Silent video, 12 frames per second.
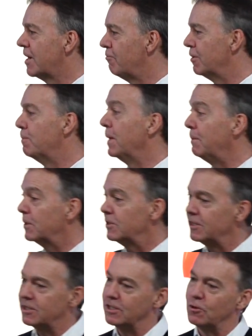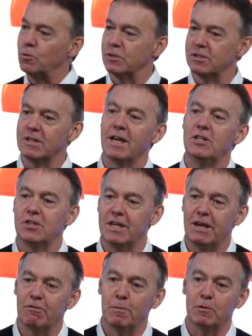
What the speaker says: I run a big business. It's always nice to hear